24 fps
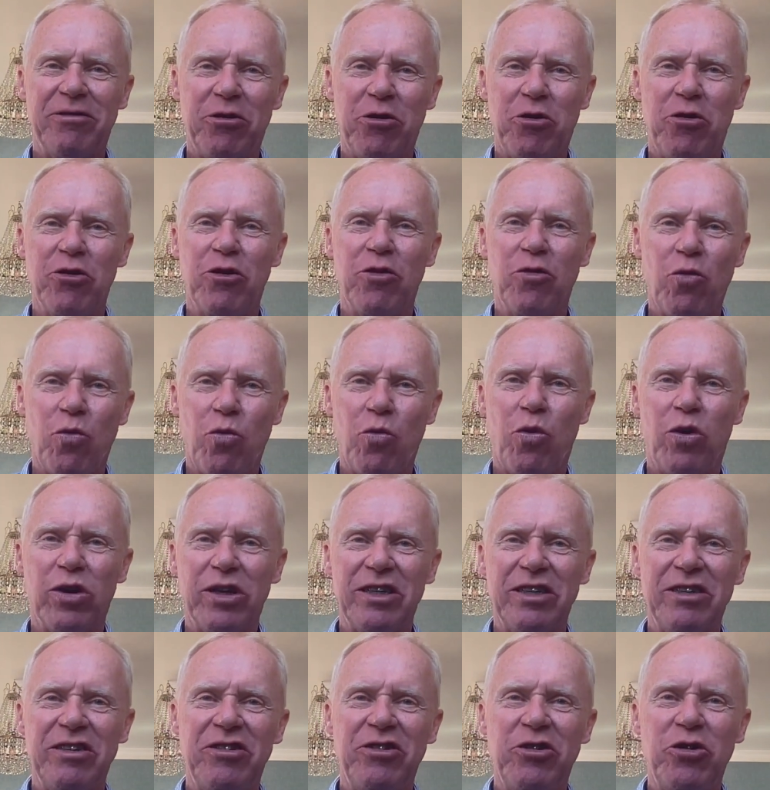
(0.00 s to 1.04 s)
on what
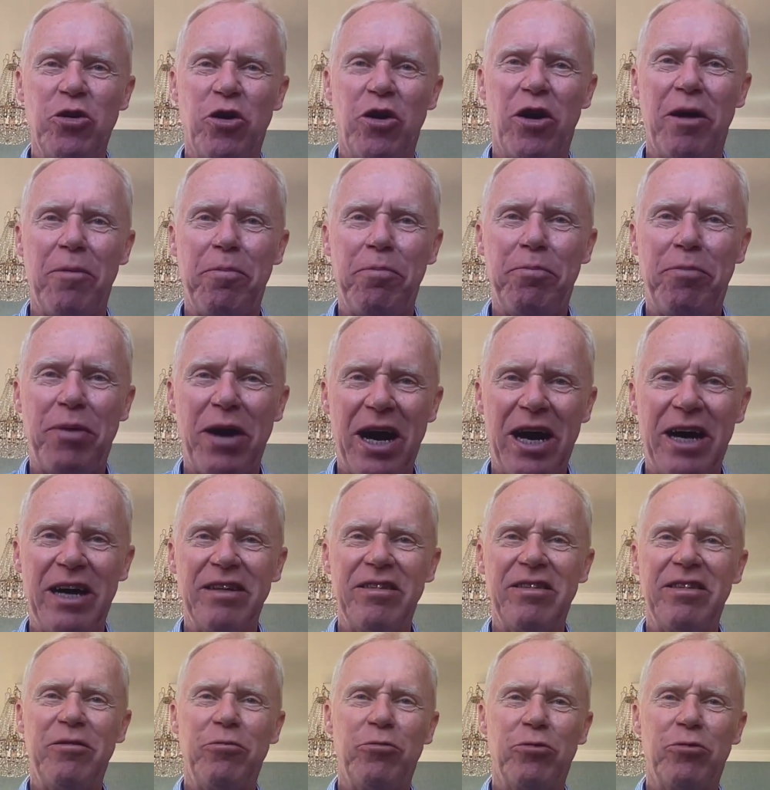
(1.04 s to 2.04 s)
is your path,